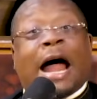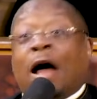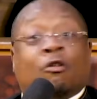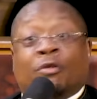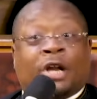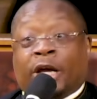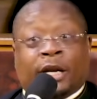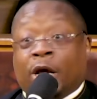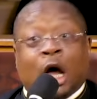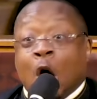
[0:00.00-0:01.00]

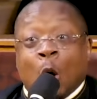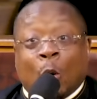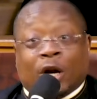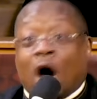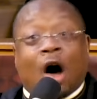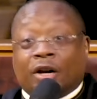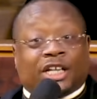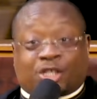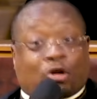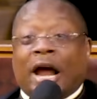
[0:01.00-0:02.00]
grounded when all
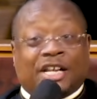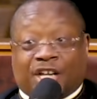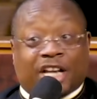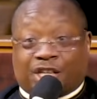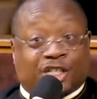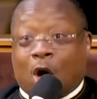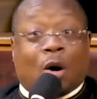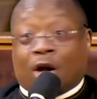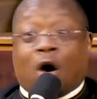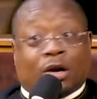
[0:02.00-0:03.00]
this craziness is
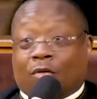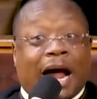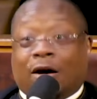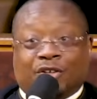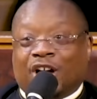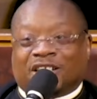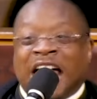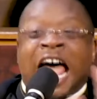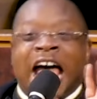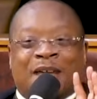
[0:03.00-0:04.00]
going on around us.
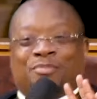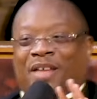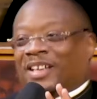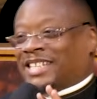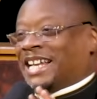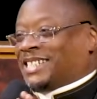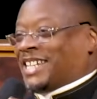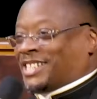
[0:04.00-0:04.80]
And brothers and